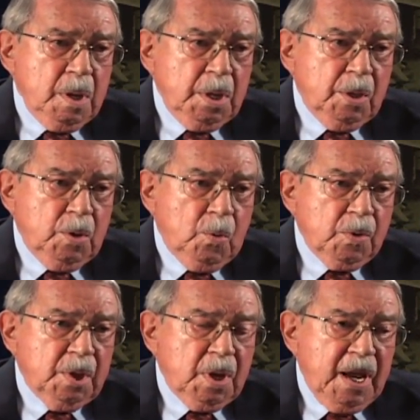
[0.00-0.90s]
in the
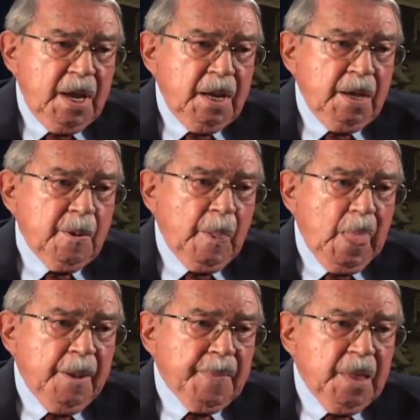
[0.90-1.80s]
North Atlantic
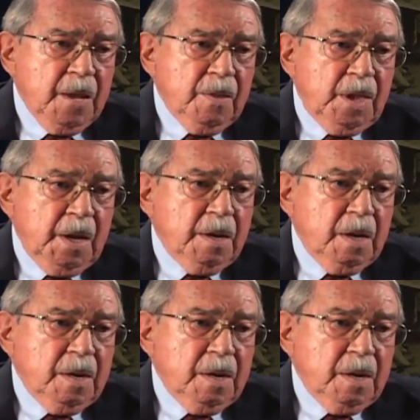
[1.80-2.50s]
that